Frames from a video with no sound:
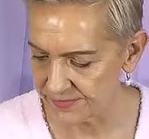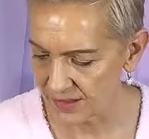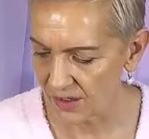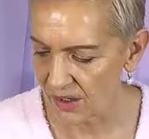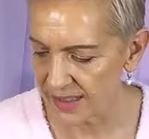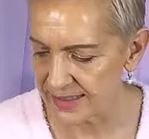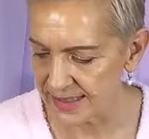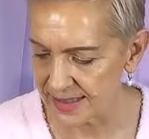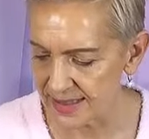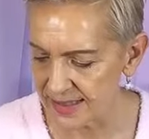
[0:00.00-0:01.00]
Your
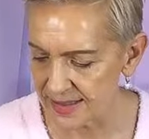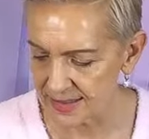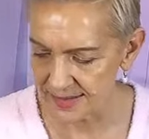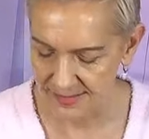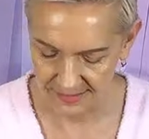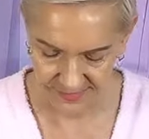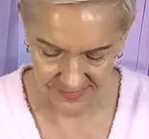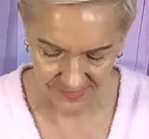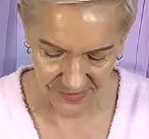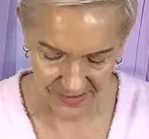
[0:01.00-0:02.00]
ideas
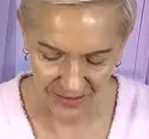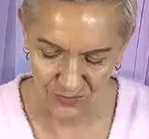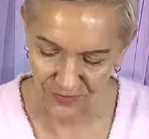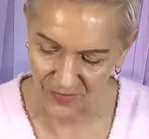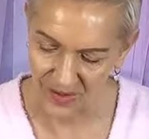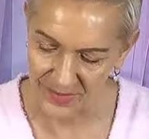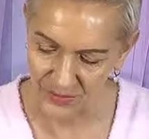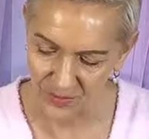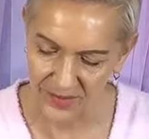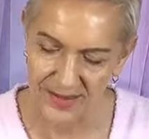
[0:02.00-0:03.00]
might need refinement,
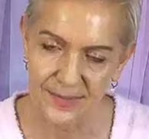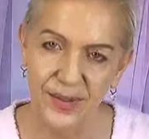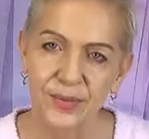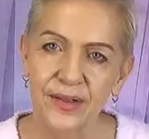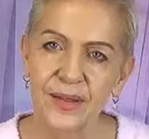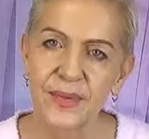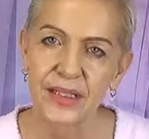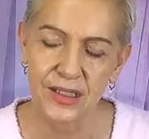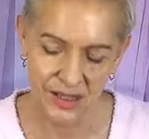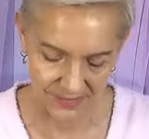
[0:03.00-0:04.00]
or worrying that people are going to
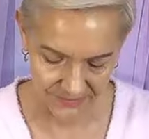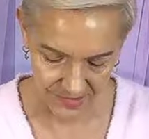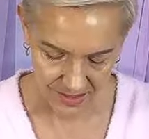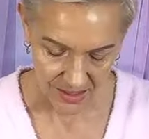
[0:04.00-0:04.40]
pinch them.